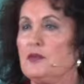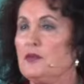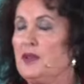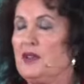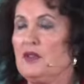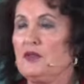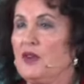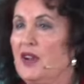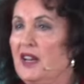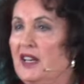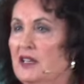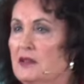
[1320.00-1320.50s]

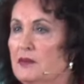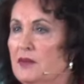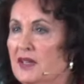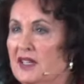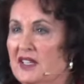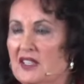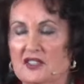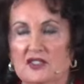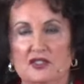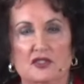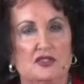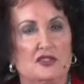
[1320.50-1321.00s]
be ready
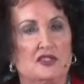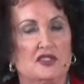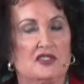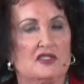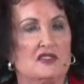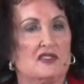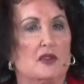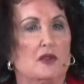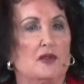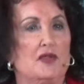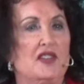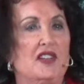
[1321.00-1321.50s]
because you
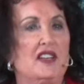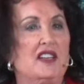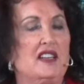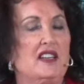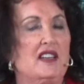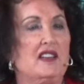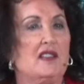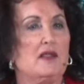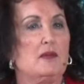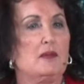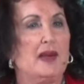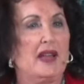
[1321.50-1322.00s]
just don't think
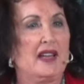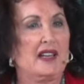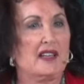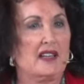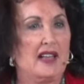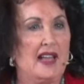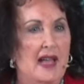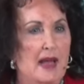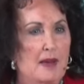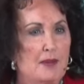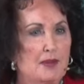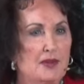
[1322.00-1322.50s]
anything bad will
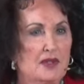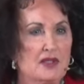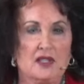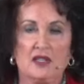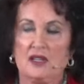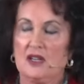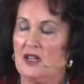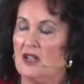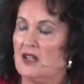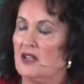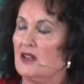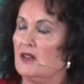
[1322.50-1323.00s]
happen
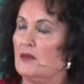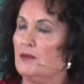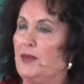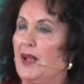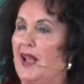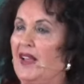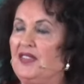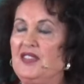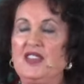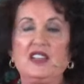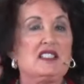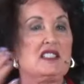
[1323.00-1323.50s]

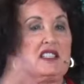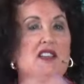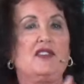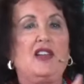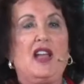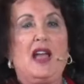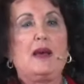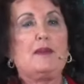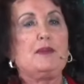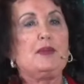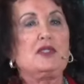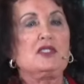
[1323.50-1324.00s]
bad things have
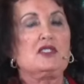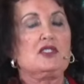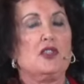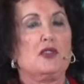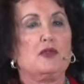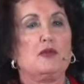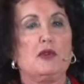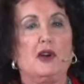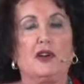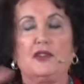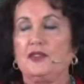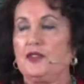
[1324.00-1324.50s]
happened
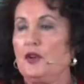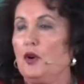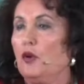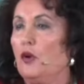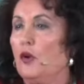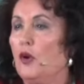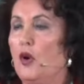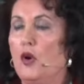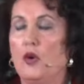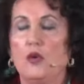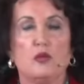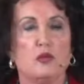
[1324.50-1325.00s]
throughout the
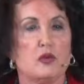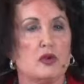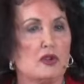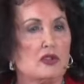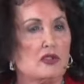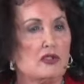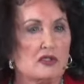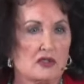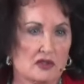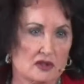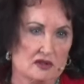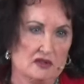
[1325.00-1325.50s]
whole
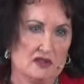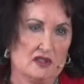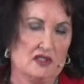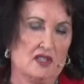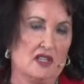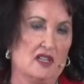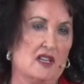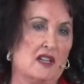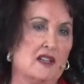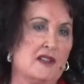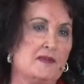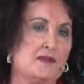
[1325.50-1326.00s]
world
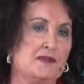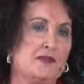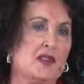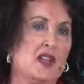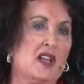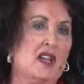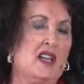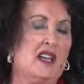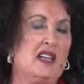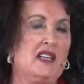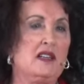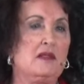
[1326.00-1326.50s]

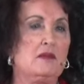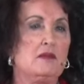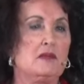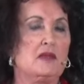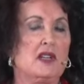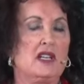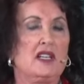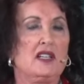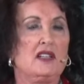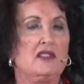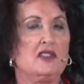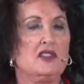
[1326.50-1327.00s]
and in,
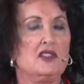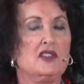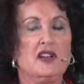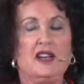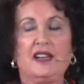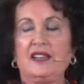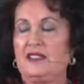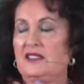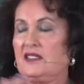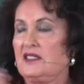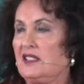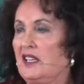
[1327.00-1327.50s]
in the
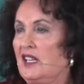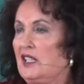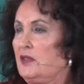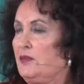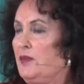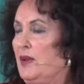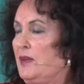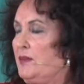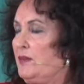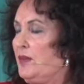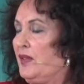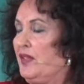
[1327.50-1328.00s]
United States,
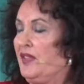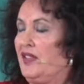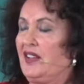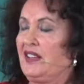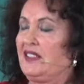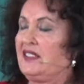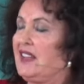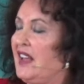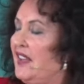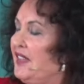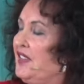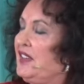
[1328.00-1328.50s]
people
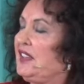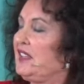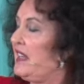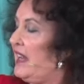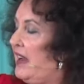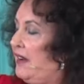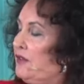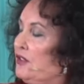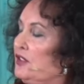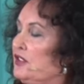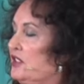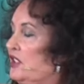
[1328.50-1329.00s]
think nothing
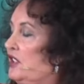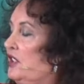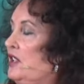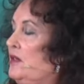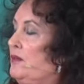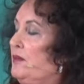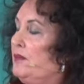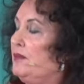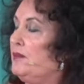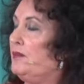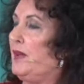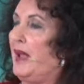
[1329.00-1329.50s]
ever is going
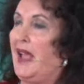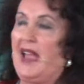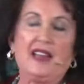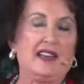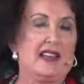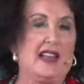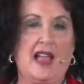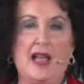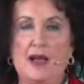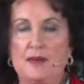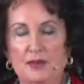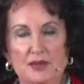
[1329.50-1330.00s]
to bad
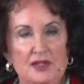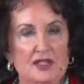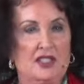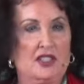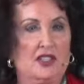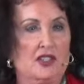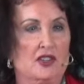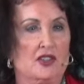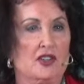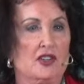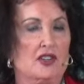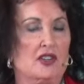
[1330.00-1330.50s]
happen
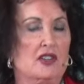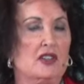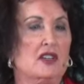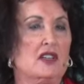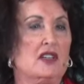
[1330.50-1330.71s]
here.